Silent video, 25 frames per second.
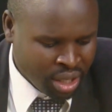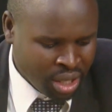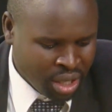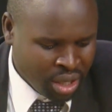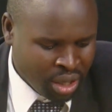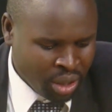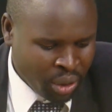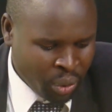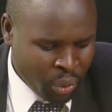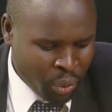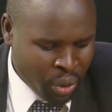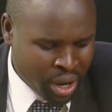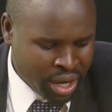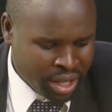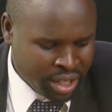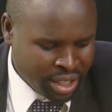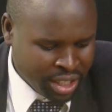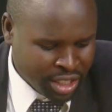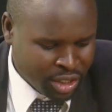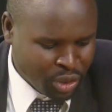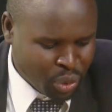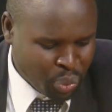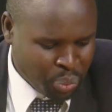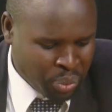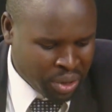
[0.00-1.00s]
who are
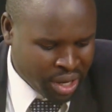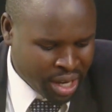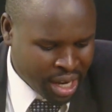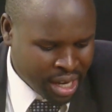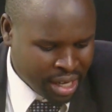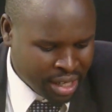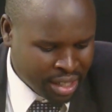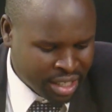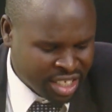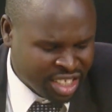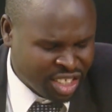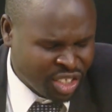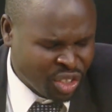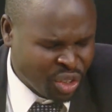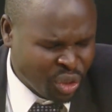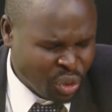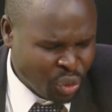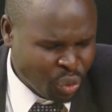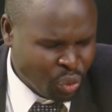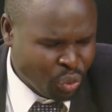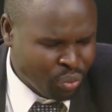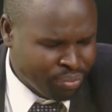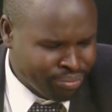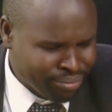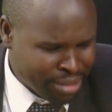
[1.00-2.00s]
yet to be candidates
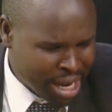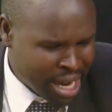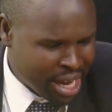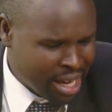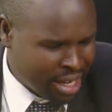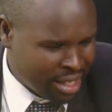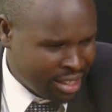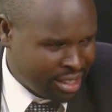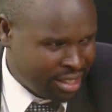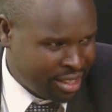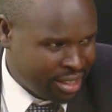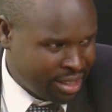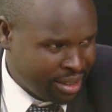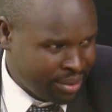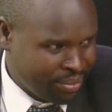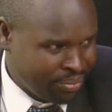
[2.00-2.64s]
2 months.